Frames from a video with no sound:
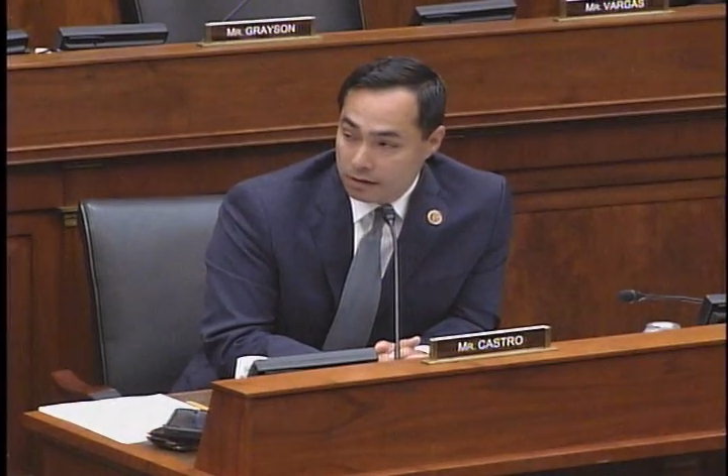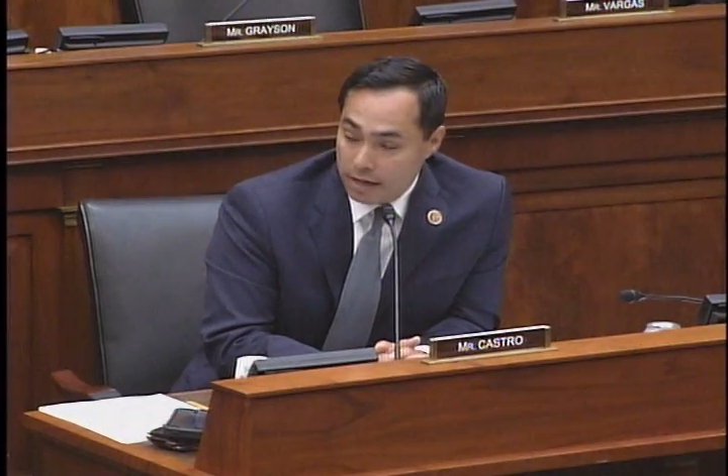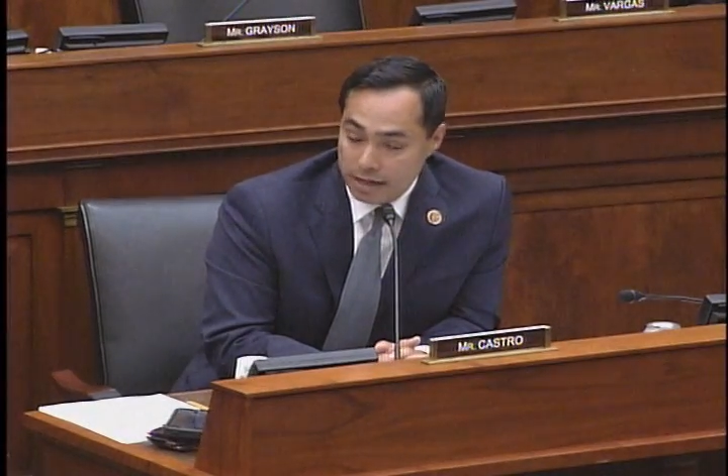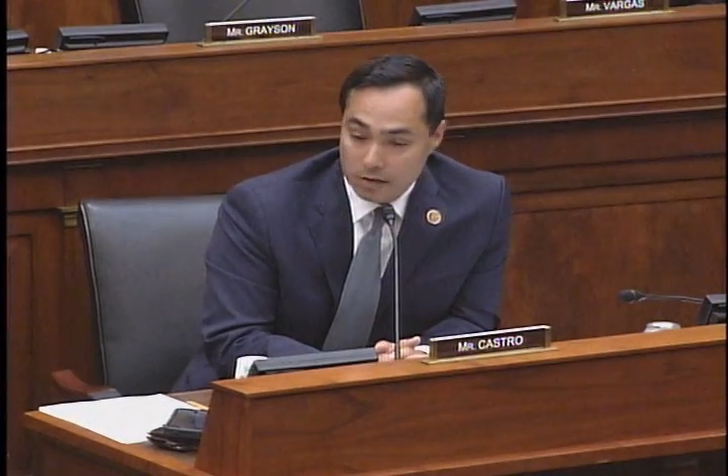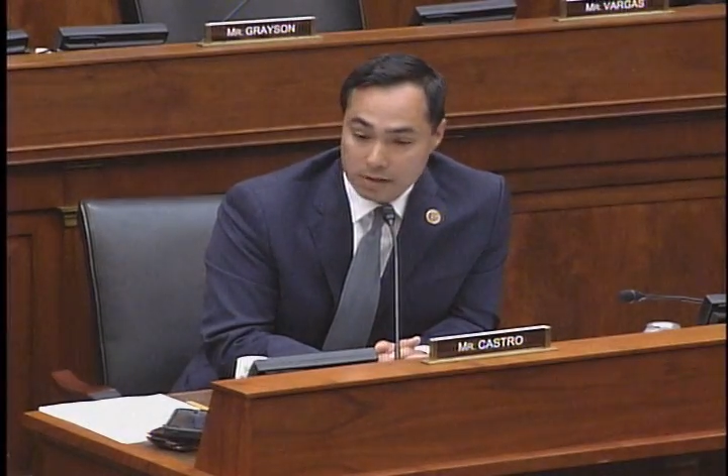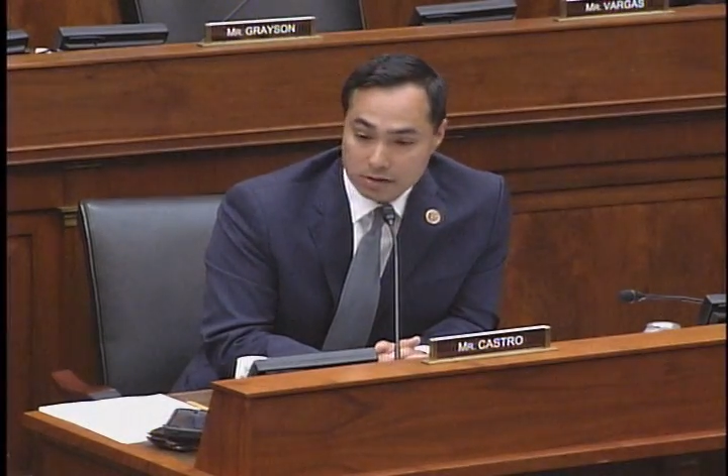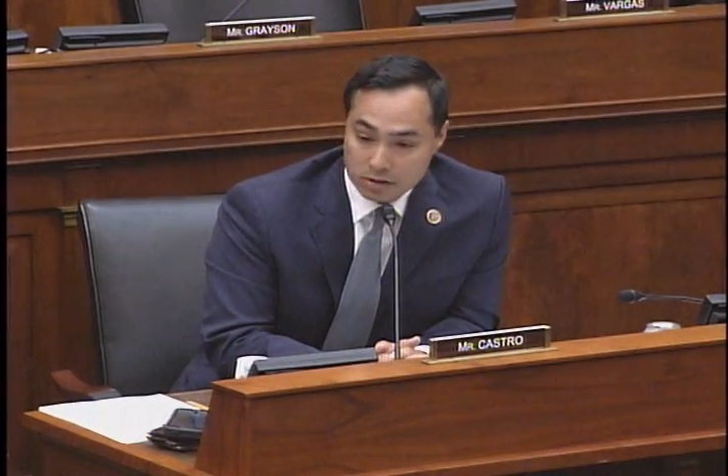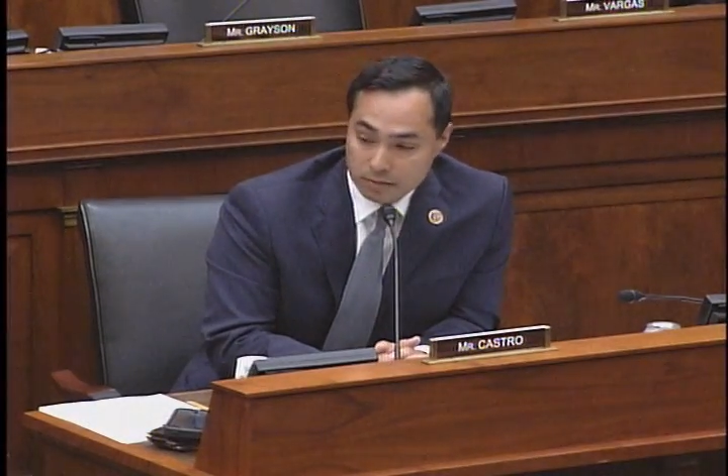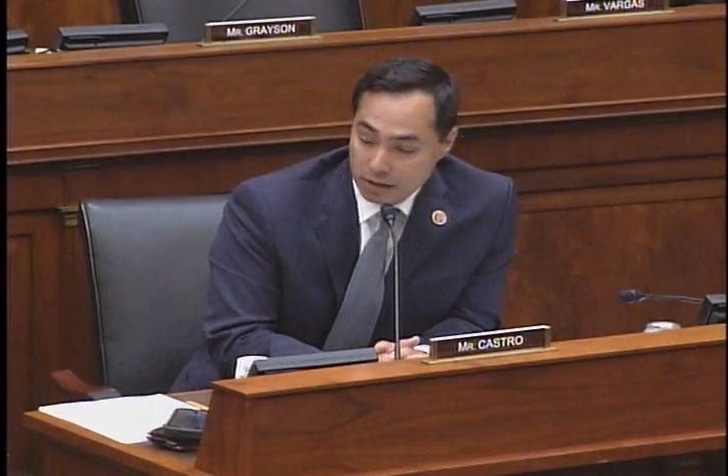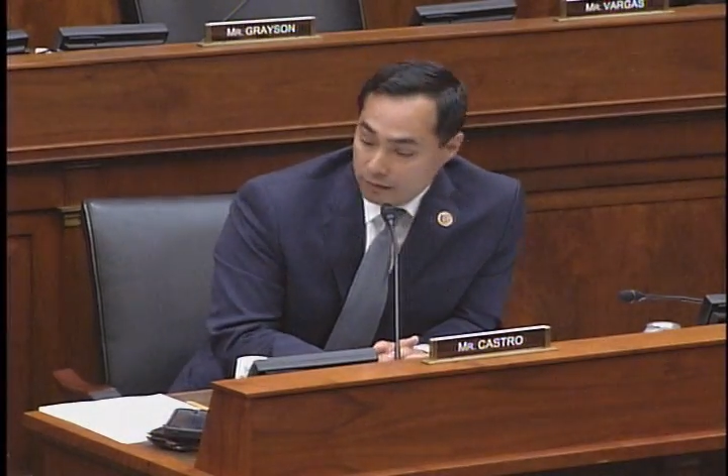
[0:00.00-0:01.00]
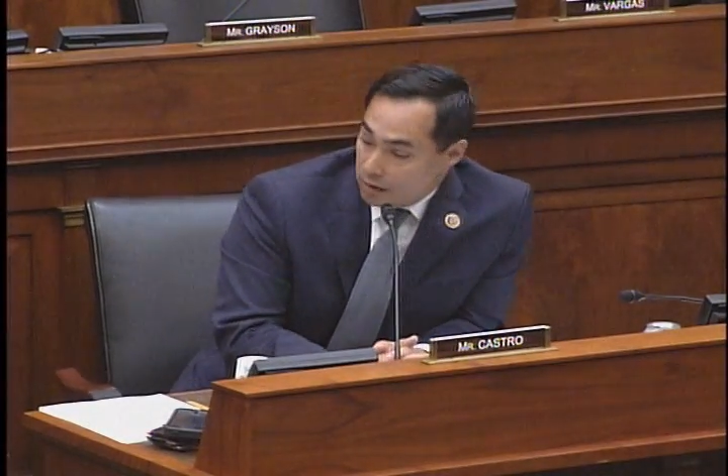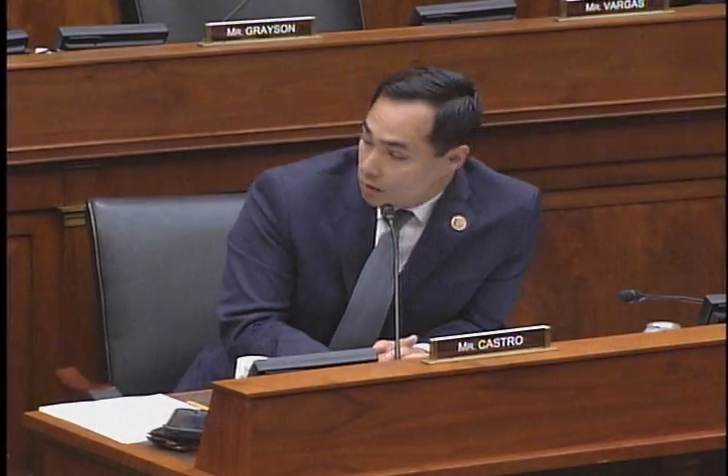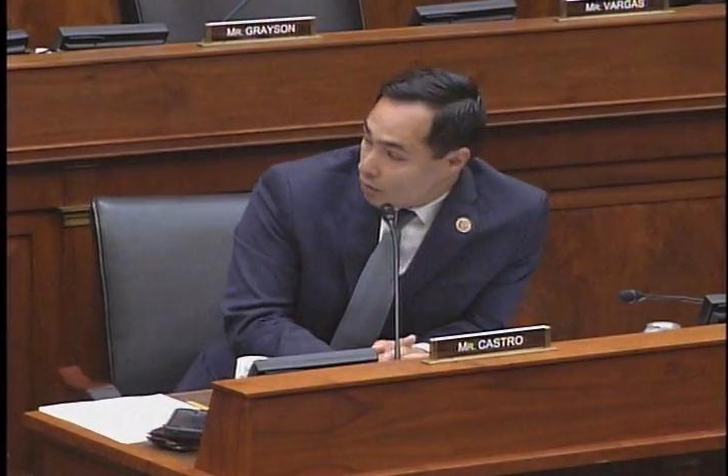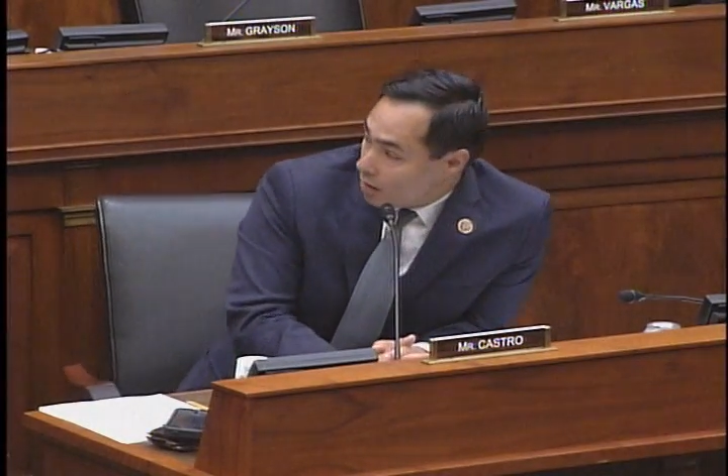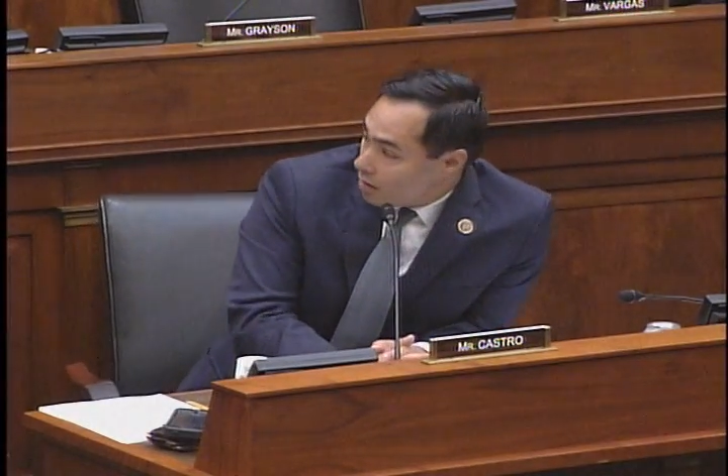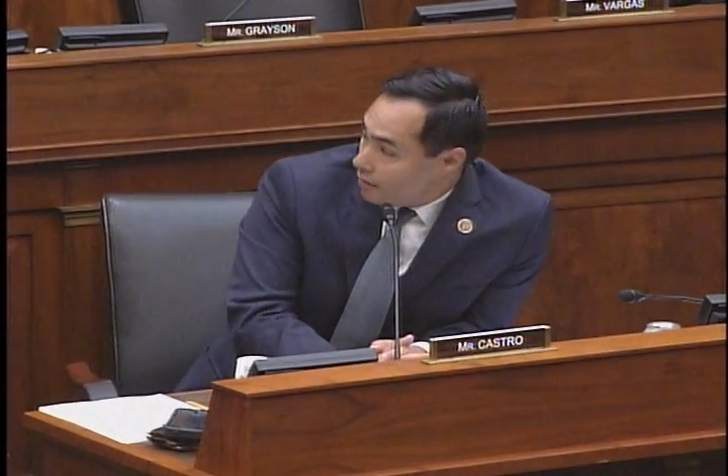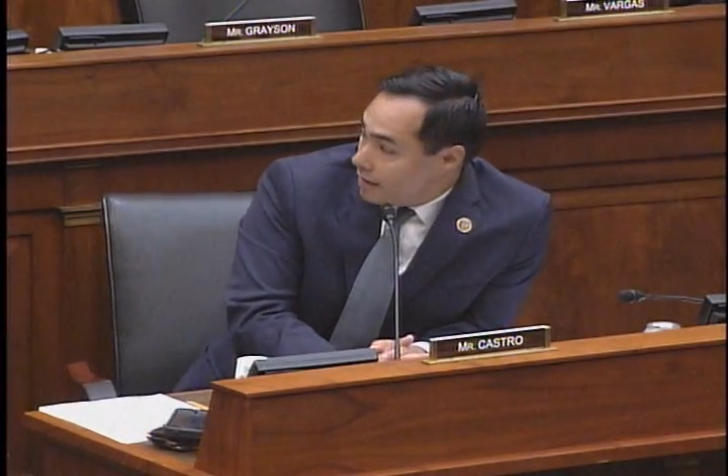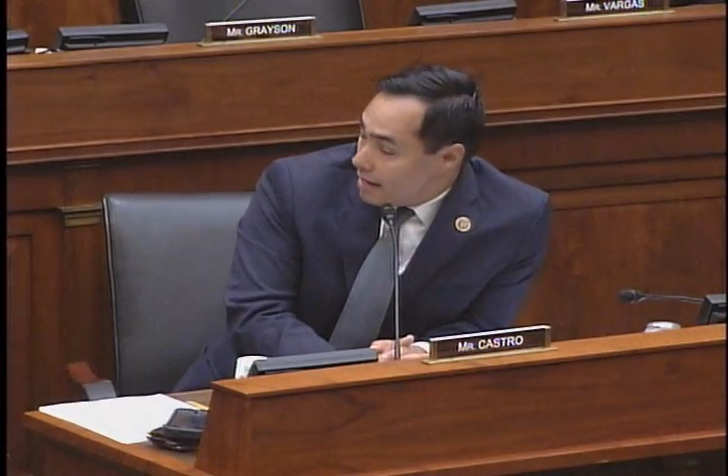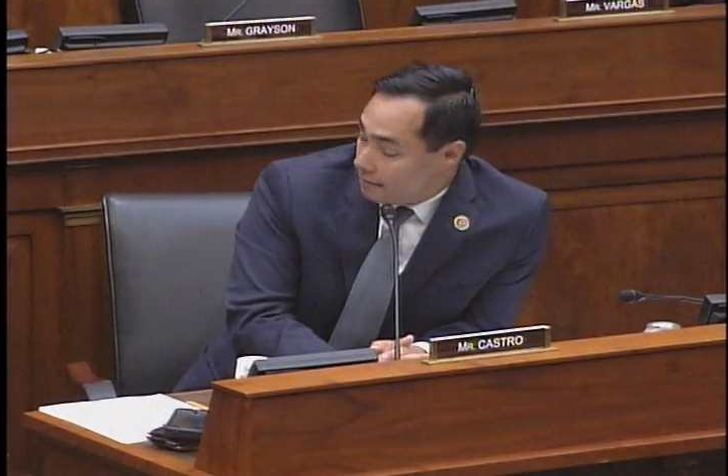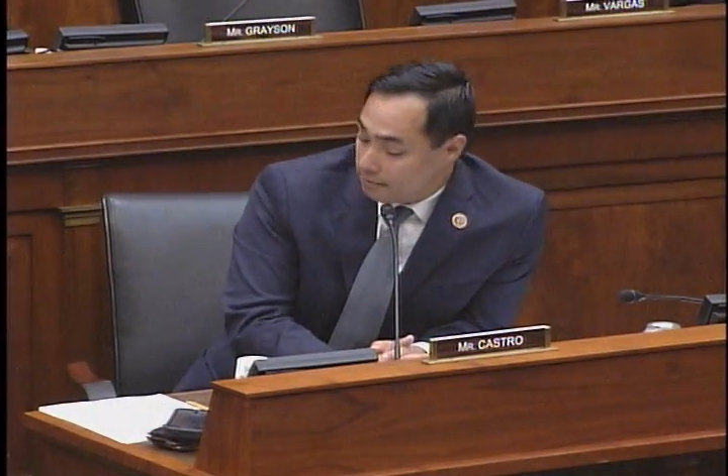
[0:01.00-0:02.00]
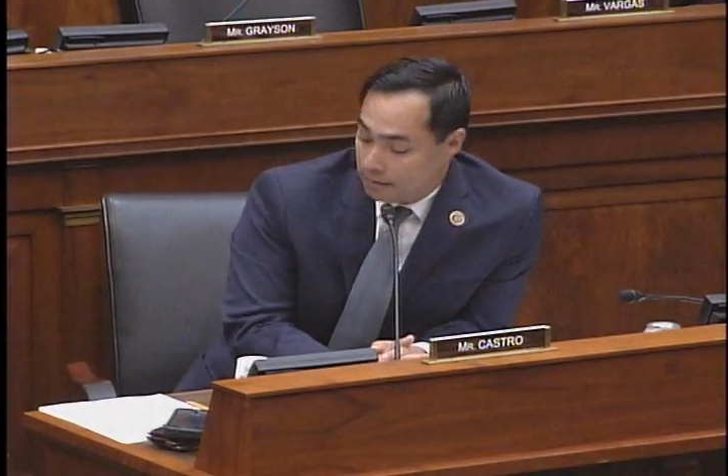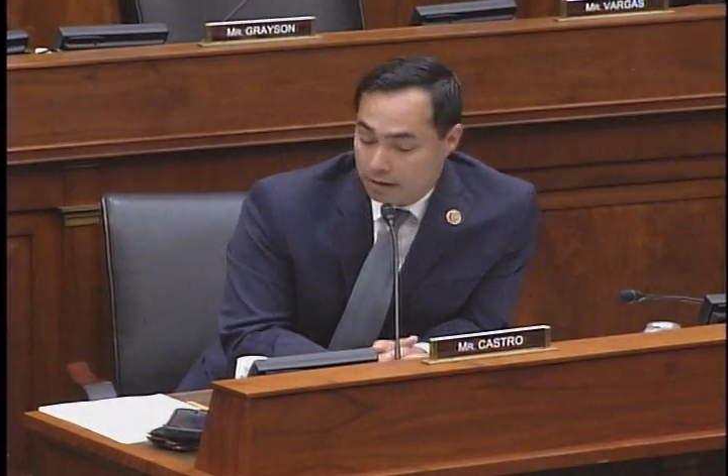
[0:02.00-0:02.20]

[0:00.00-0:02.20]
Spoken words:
thank you, Mr. Smith, for your work on that.